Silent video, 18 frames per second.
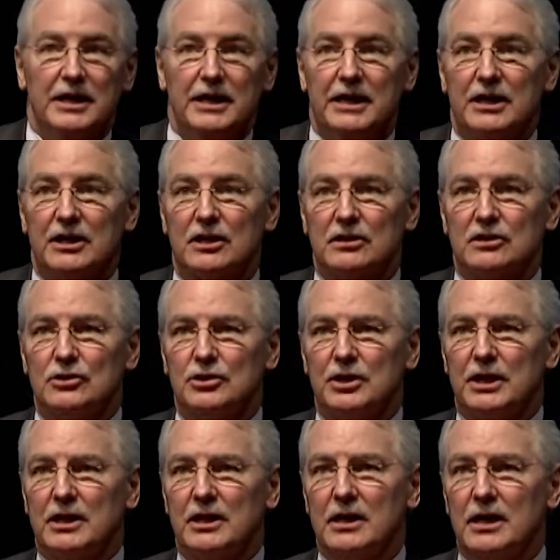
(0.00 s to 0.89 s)

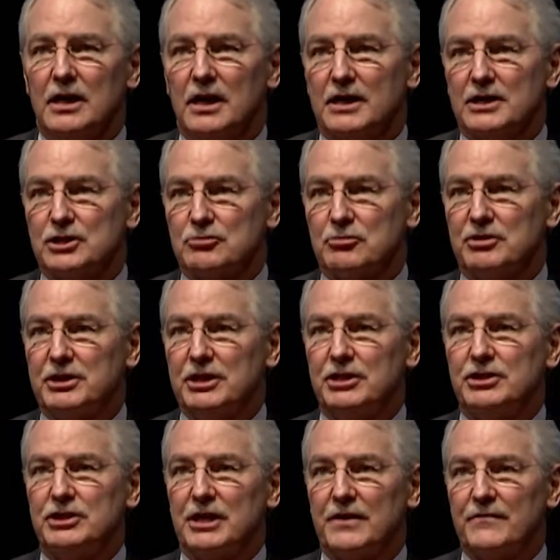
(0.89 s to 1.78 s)
including a
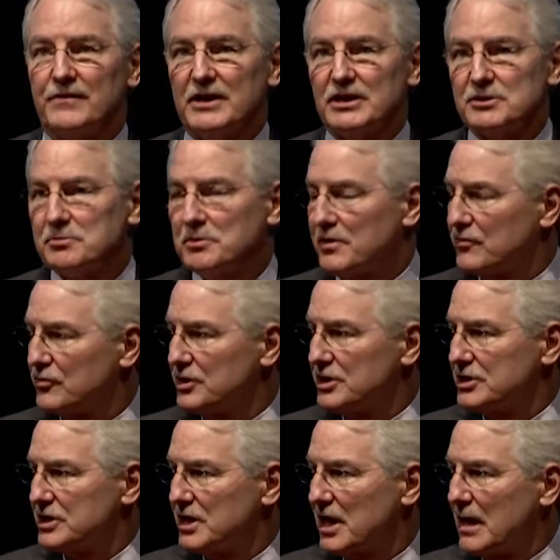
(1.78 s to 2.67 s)
strategic investment of
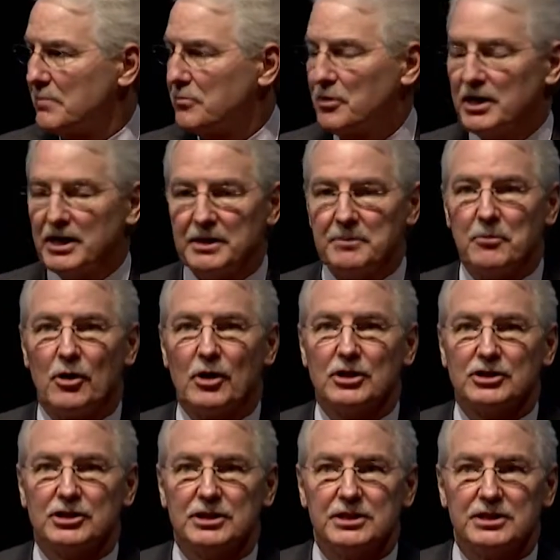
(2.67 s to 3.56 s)
recent operating
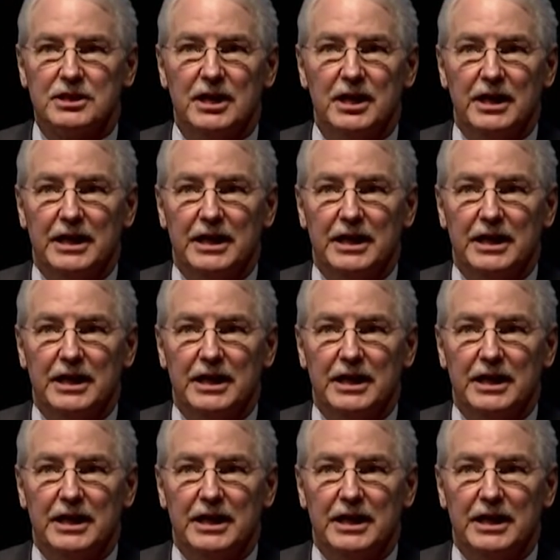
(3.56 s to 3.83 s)
margins